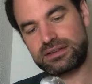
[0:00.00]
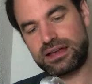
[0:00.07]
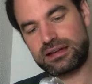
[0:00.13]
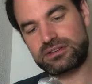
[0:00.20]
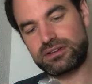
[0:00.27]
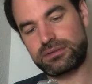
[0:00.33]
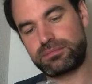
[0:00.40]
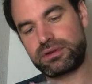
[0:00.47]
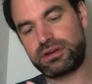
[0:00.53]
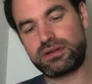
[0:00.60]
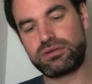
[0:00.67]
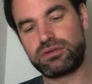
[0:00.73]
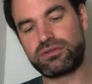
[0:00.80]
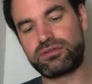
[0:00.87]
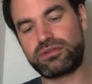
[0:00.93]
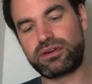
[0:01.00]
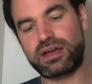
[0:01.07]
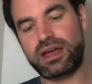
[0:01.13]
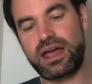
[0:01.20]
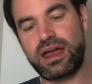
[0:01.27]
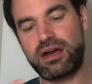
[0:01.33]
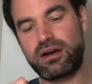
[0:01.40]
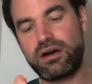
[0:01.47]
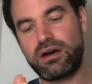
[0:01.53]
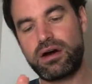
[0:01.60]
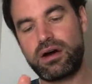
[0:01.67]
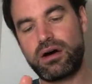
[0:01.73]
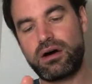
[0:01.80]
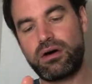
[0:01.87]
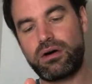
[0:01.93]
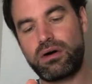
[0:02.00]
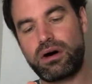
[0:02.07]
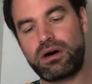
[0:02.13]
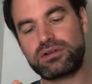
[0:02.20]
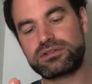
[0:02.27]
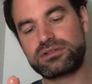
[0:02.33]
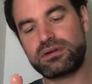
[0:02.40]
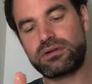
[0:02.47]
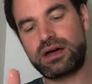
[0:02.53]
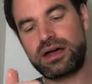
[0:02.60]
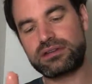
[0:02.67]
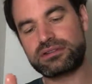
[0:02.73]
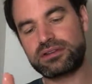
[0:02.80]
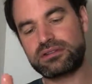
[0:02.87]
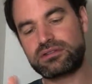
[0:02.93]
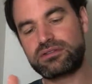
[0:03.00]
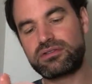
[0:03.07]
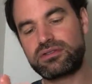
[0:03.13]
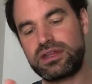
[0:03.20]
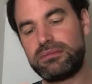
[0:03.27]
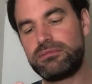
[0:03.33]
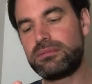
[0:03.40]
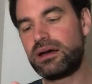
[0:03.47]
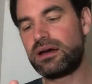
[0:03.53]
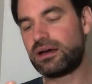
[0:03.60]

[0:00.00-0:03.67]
actually pretty good for the hair, or also as a cream